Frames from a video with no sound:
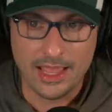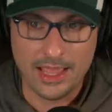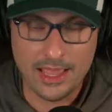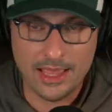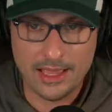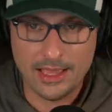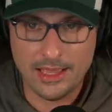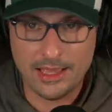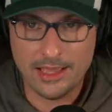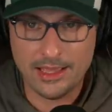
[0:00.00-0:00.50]
uh,
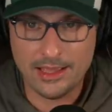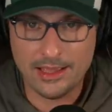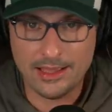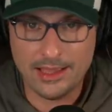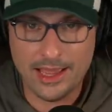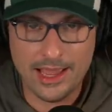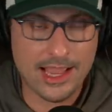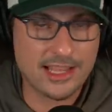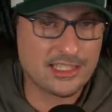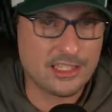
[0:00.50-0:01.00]

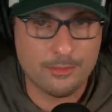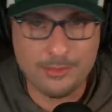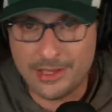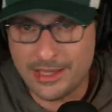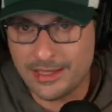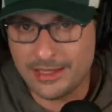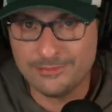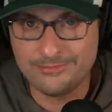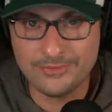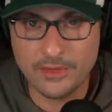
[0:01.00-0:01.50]
has to
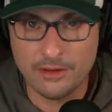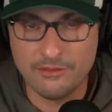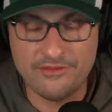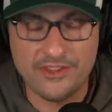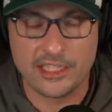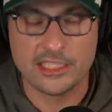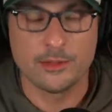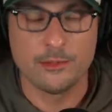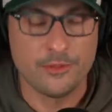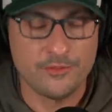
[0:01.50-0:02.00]
be a, a,
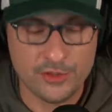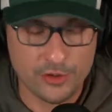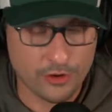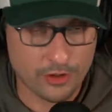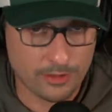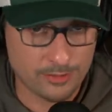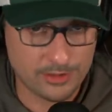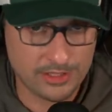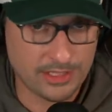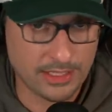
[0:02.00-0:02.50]
victim of
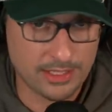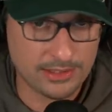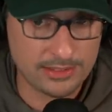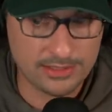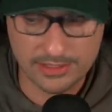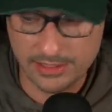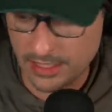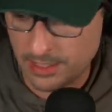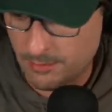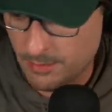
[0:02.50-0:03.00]

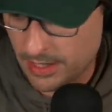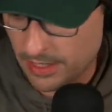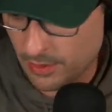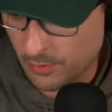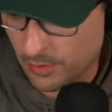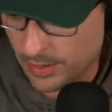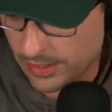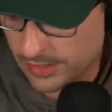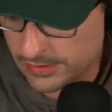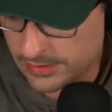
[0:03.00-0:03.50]
circumstance in many
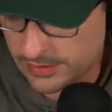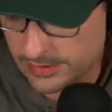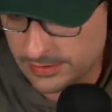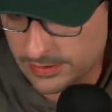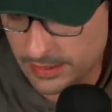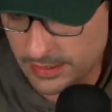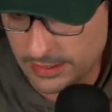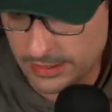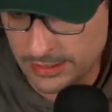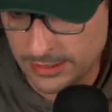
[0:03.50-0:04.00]
ways.
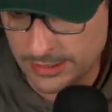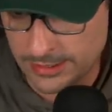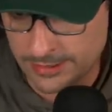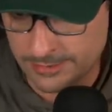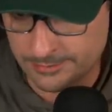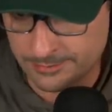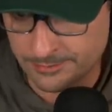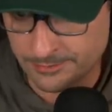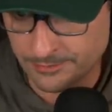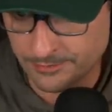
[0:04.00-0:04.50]

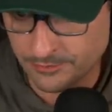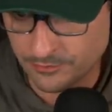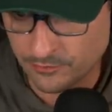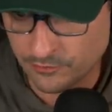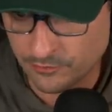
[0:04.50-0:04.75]
Um,